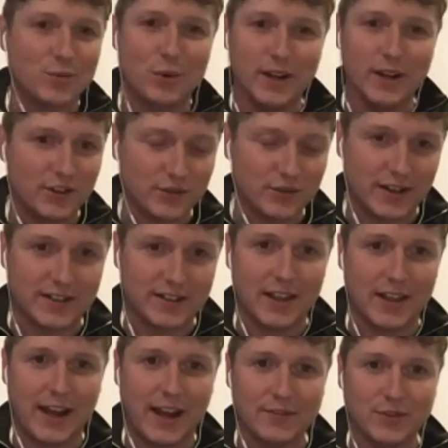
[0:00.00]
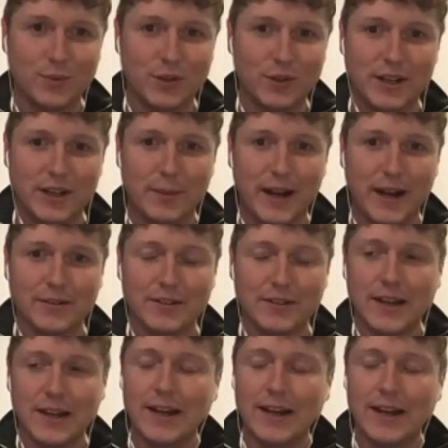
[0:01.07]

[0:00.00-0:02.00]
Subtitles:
one less stress that they have to worry about.